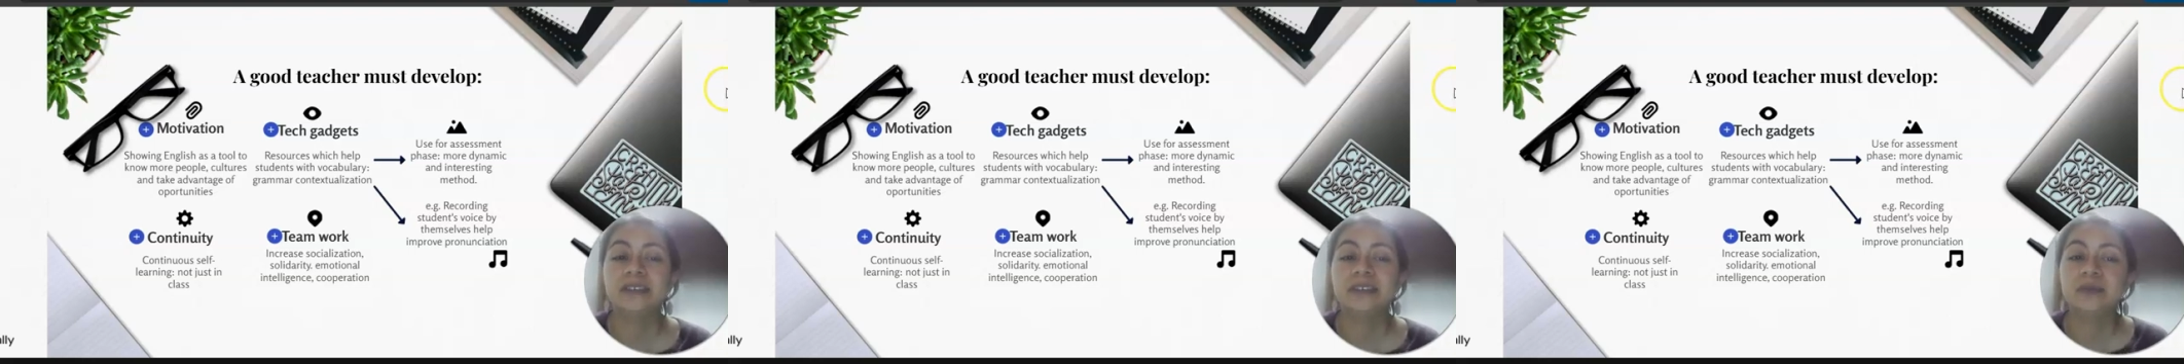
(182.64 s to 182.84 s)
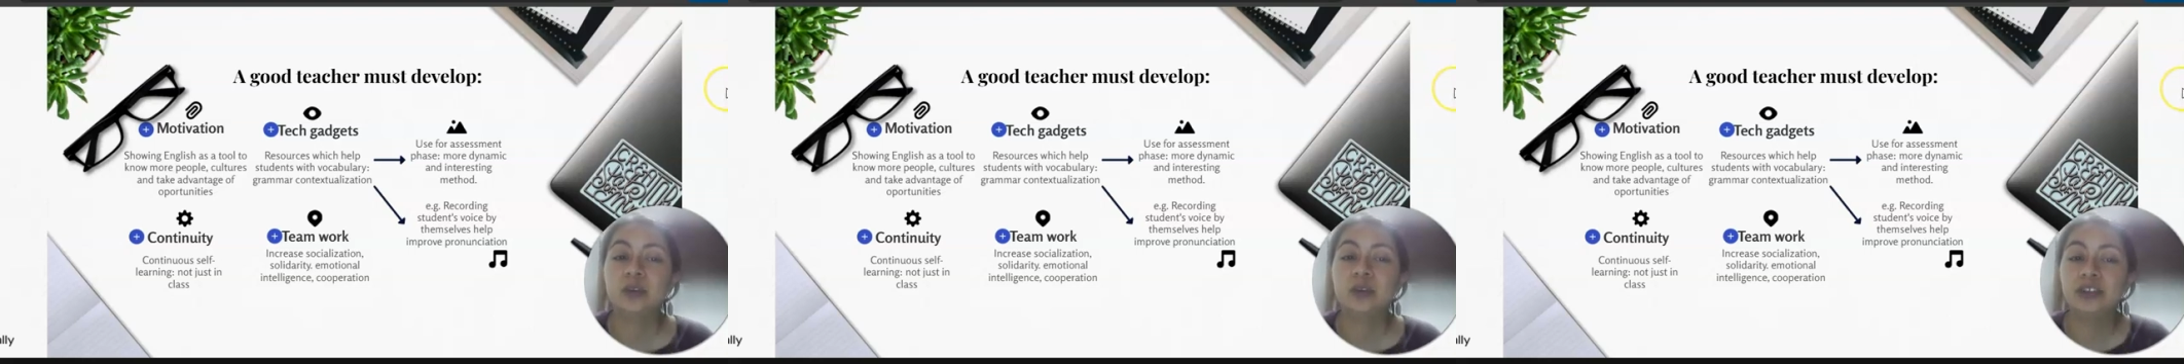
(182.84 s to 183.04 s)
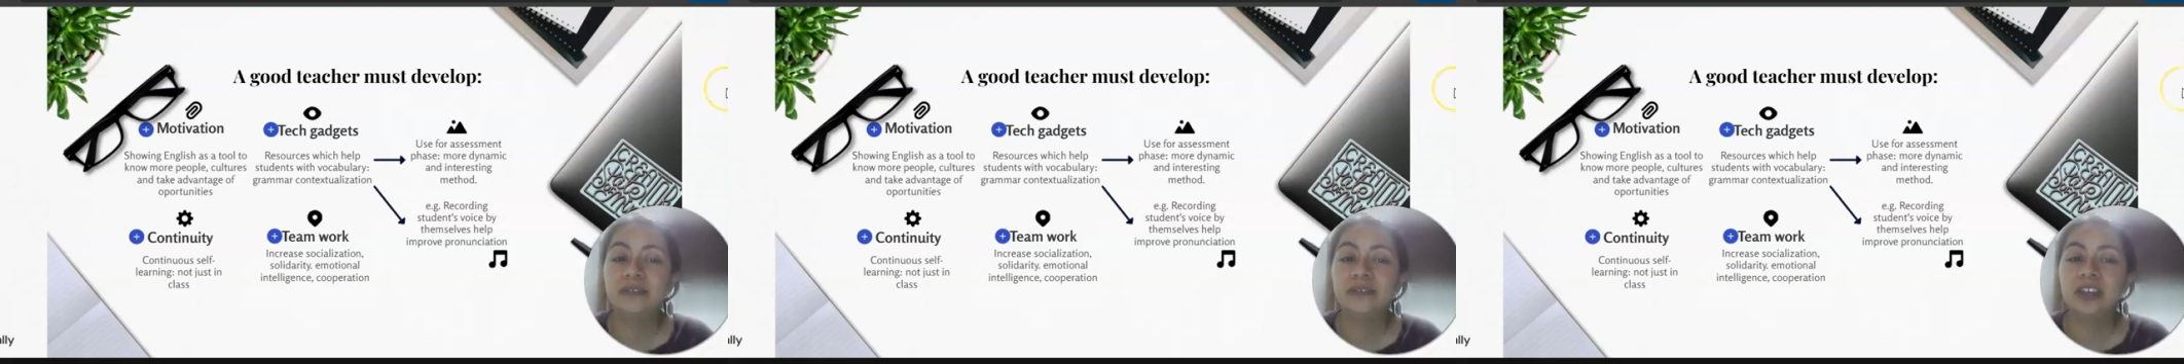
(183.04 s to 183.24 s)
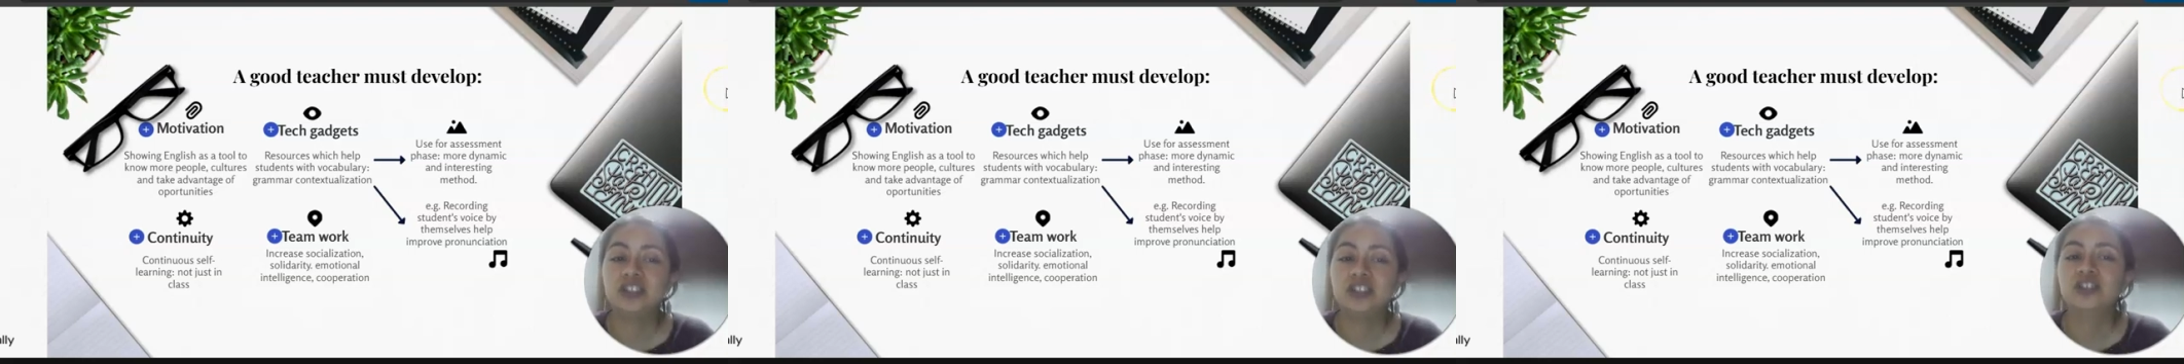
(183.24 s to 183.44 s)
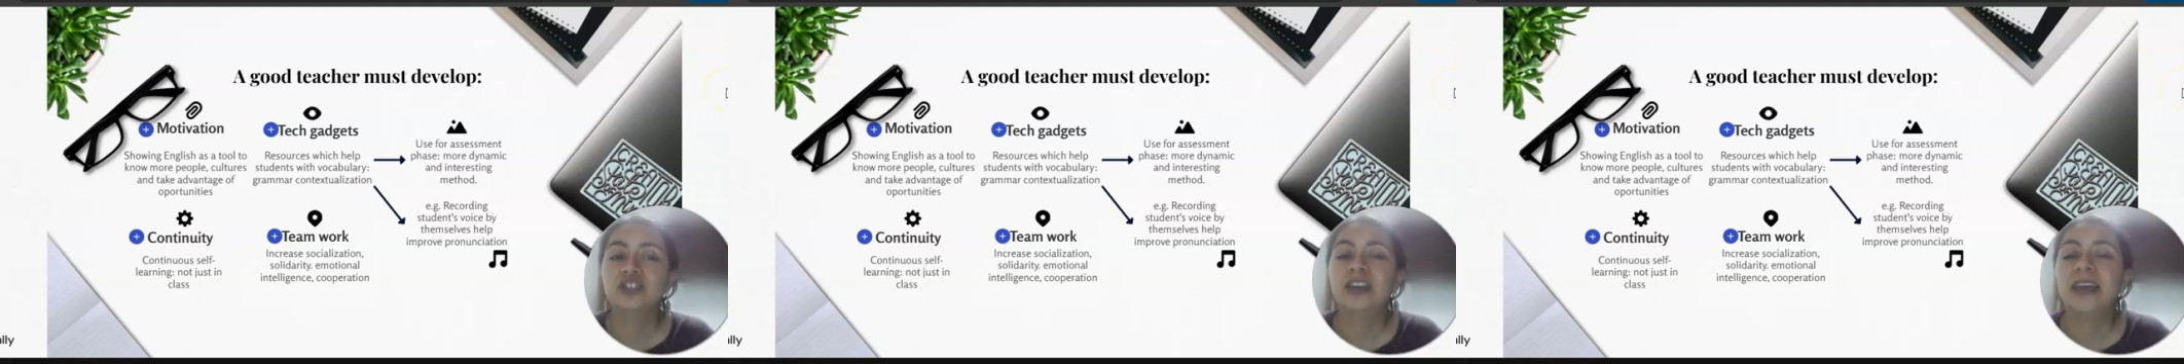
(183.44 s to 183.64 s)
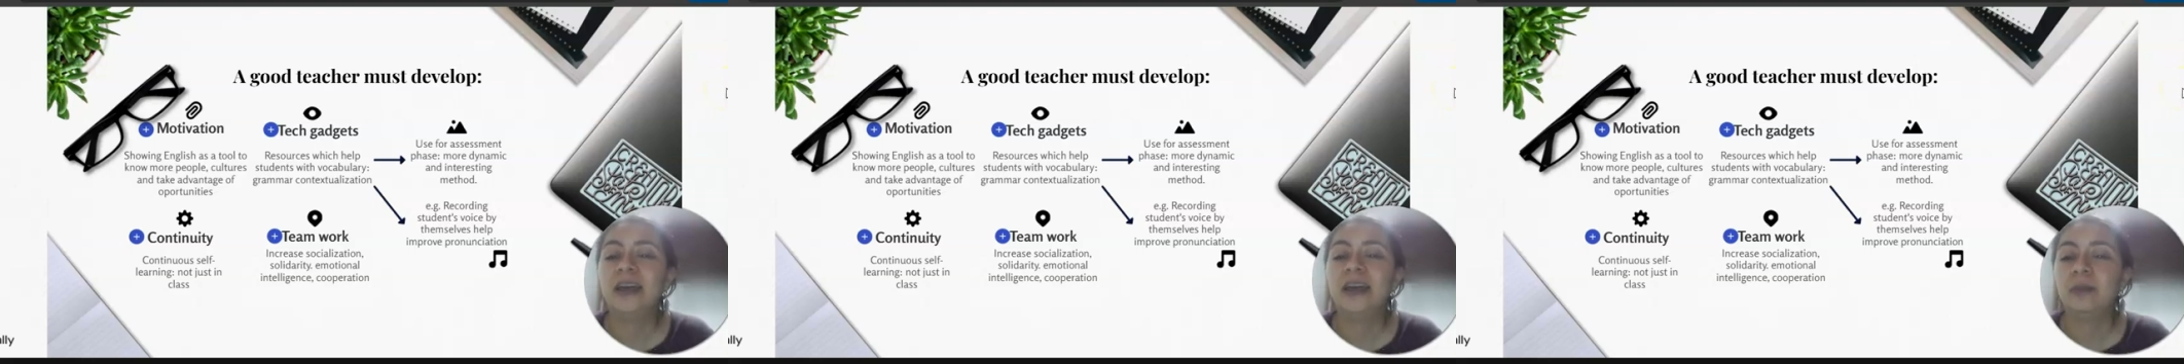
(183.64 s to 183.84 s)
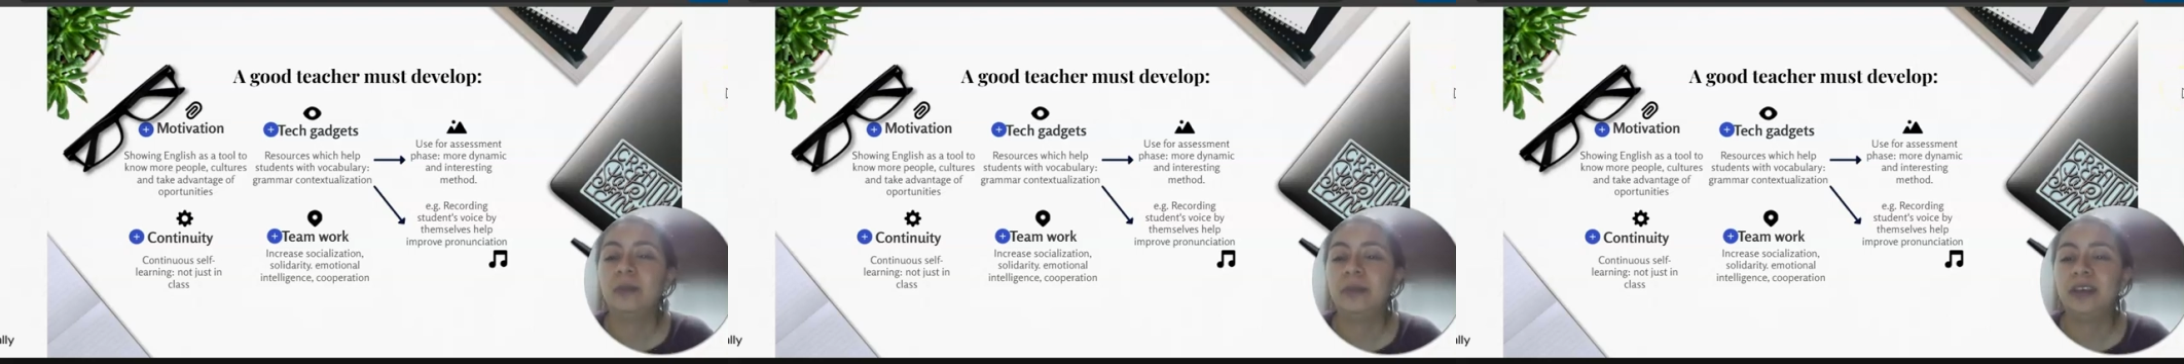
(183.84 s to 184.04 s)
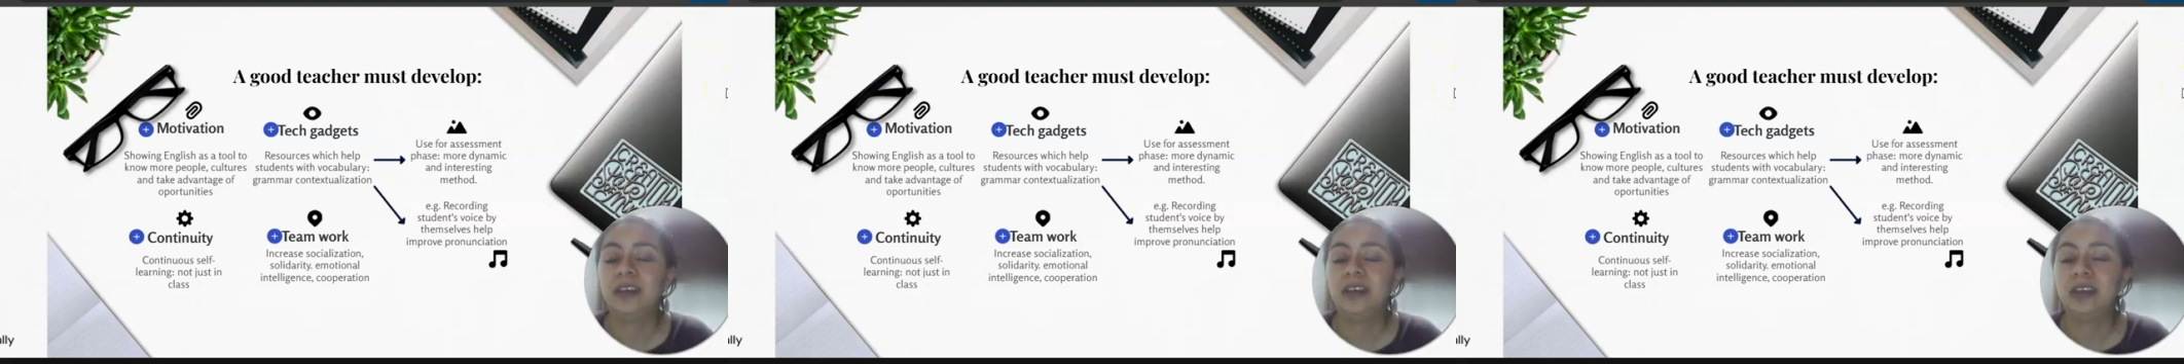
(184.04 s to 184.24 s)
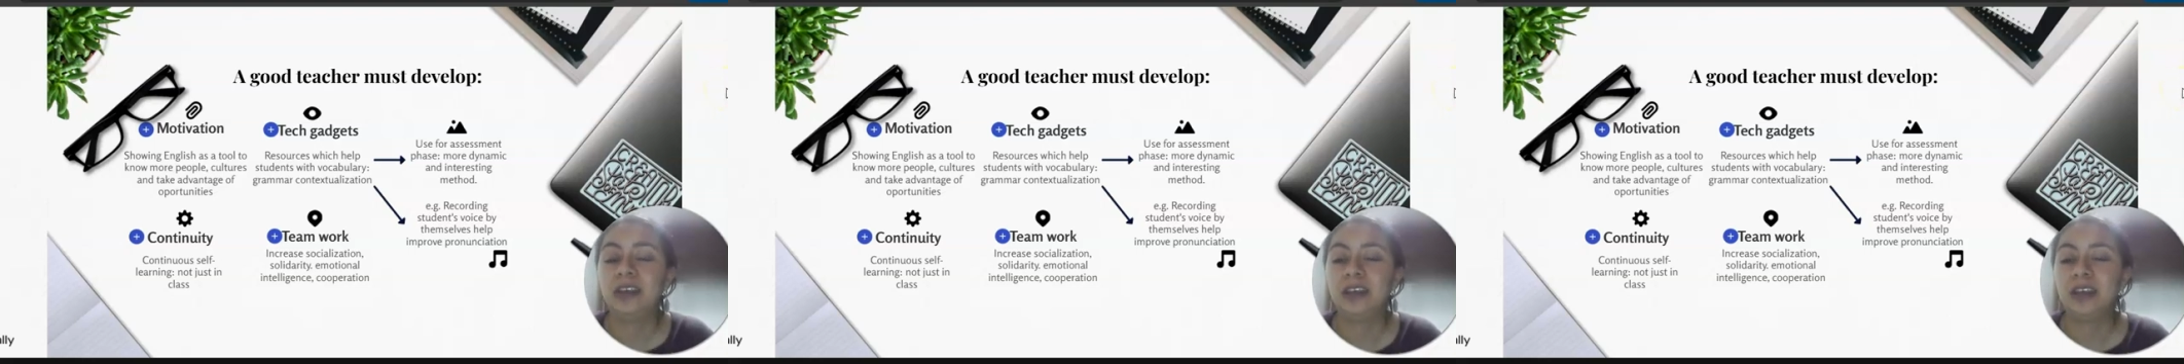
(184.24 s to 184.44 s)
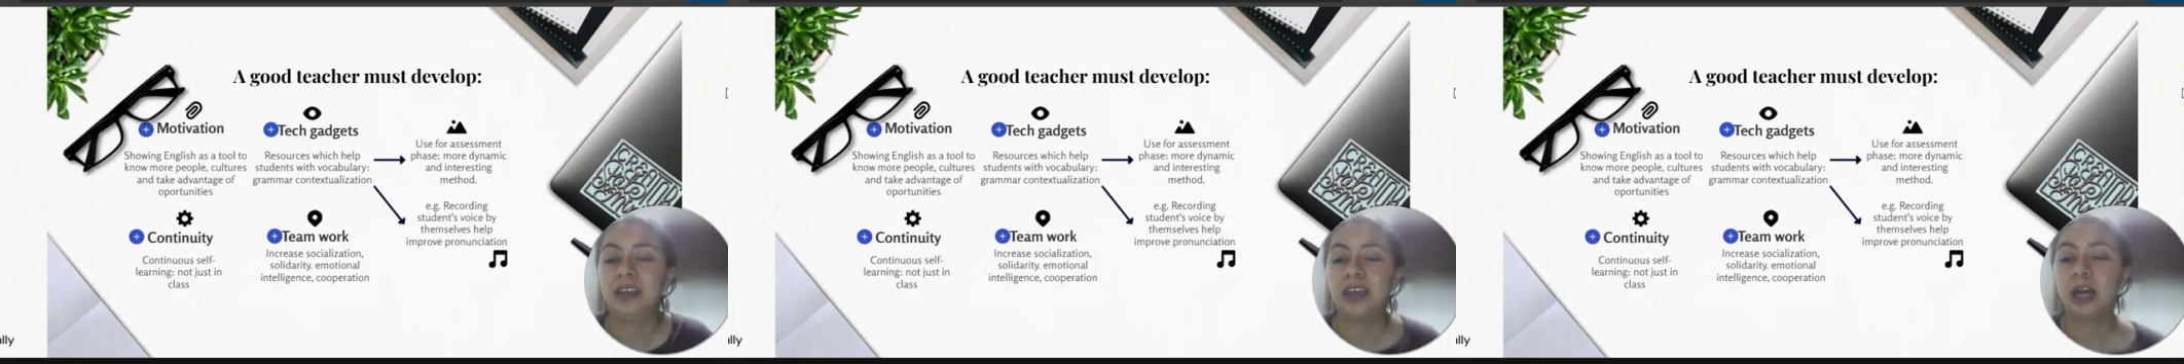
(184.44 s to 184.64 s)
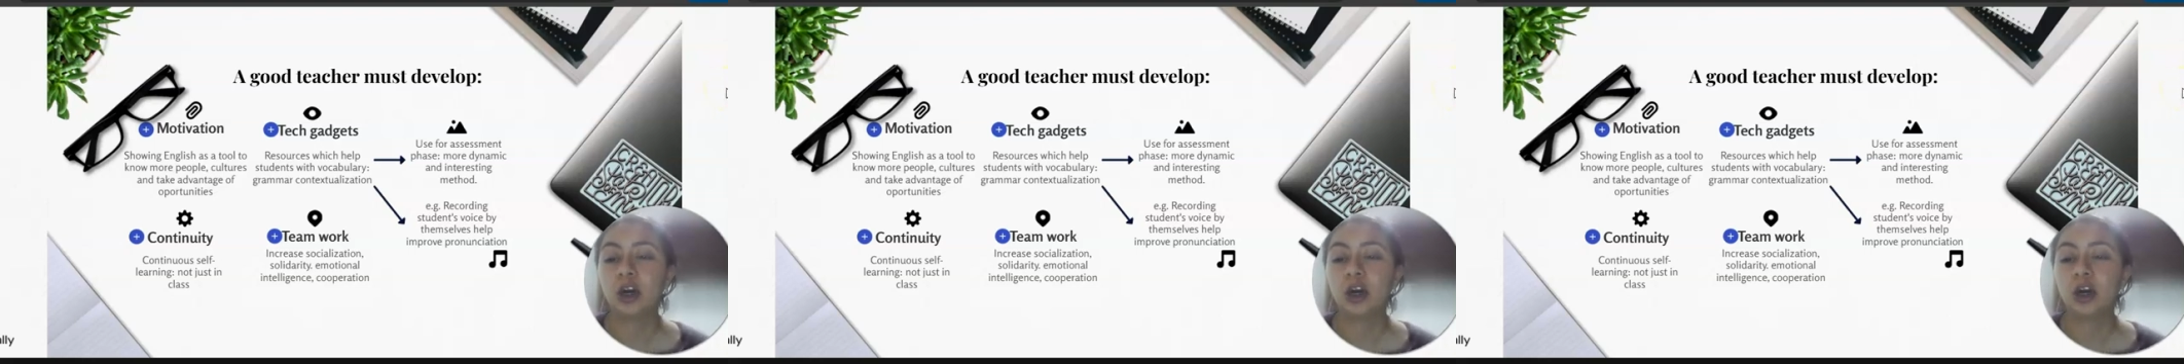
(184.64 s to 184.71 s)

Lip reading: Motivation can be